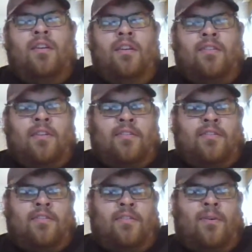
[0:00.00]
It's
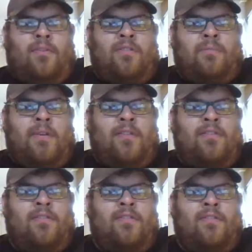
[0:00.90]
a horse
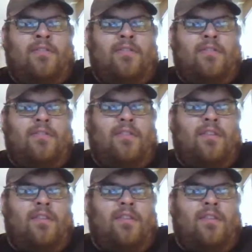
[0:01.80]
apiece